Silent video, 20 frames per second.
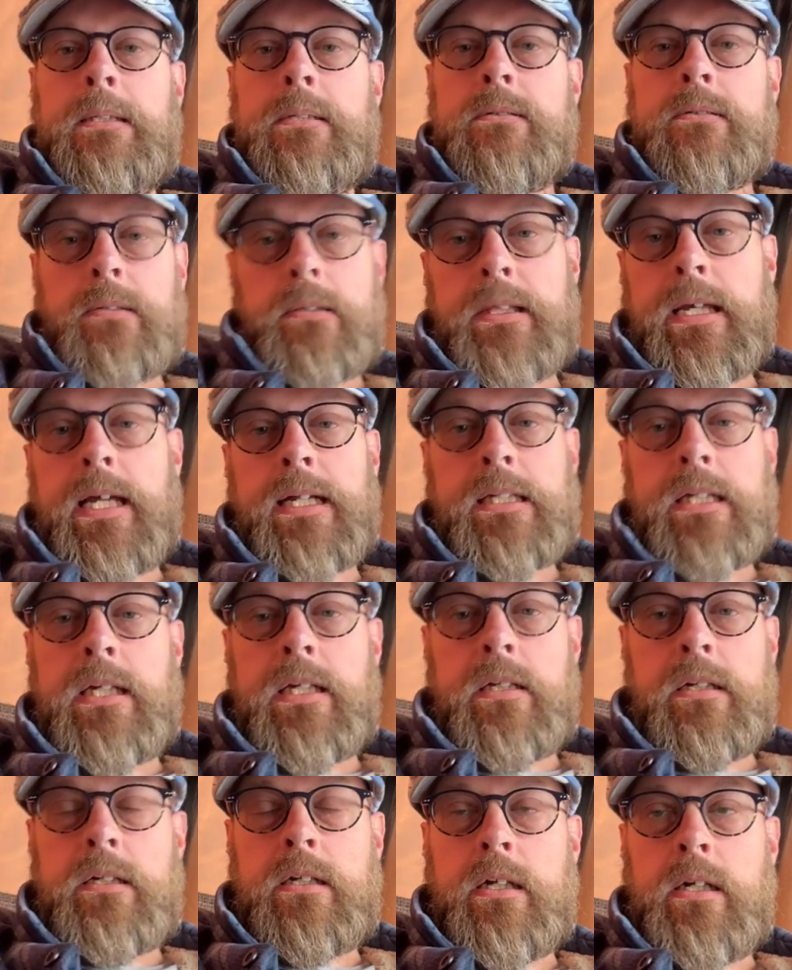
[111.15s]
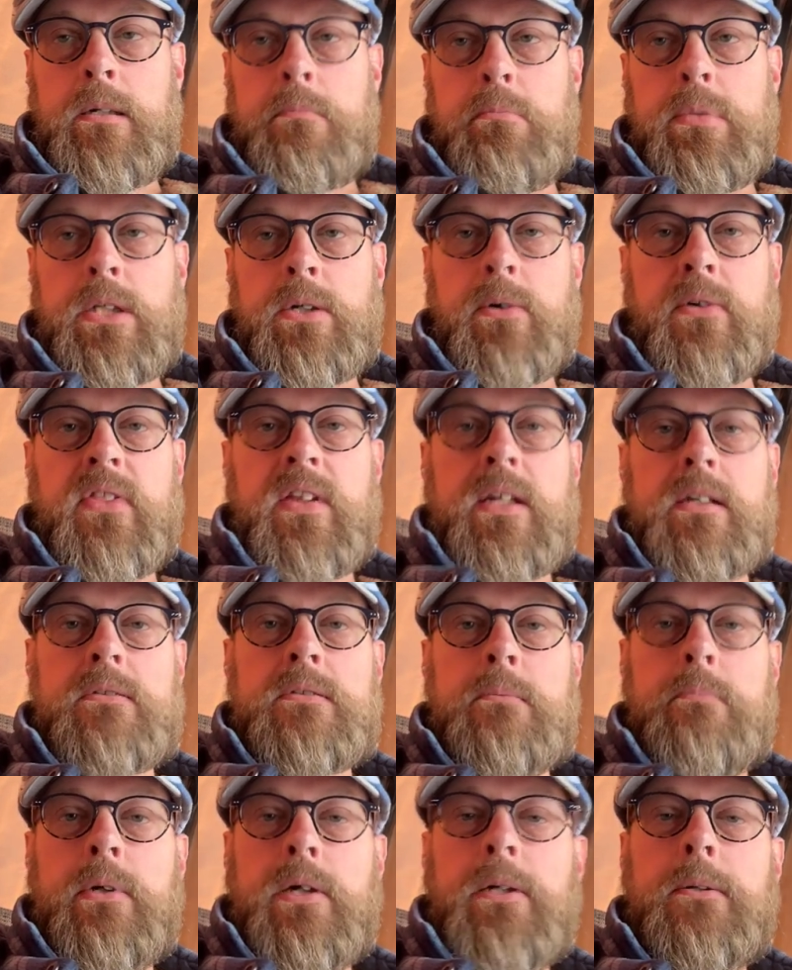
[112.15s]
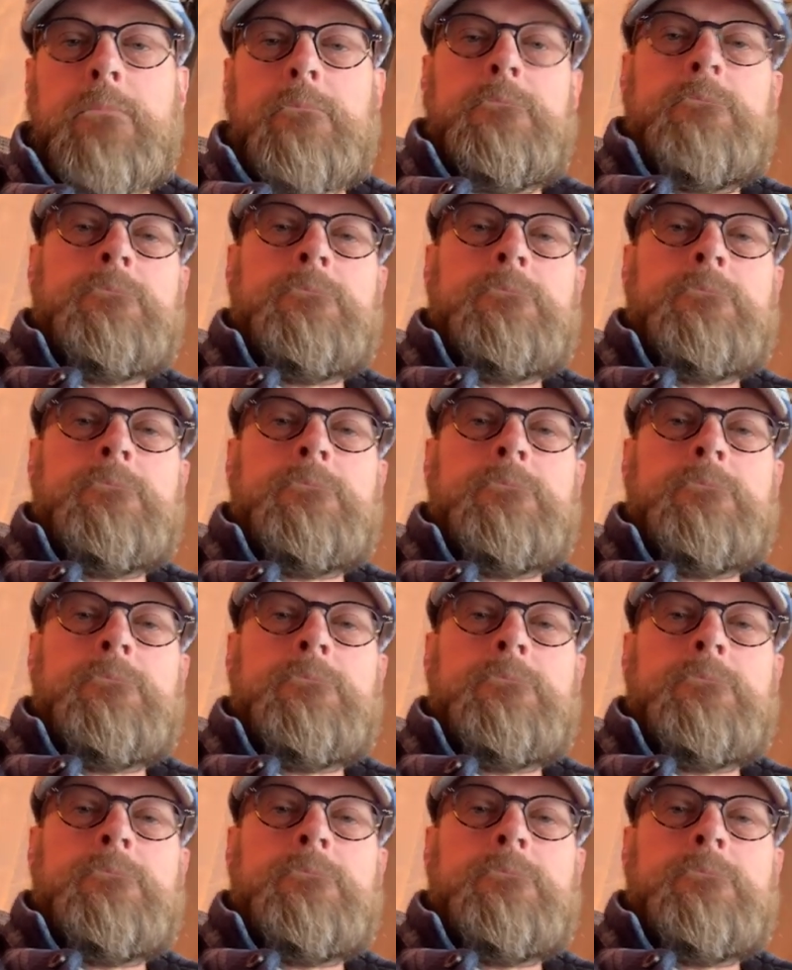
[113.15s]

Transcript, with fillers: So that can uh, blur things a bit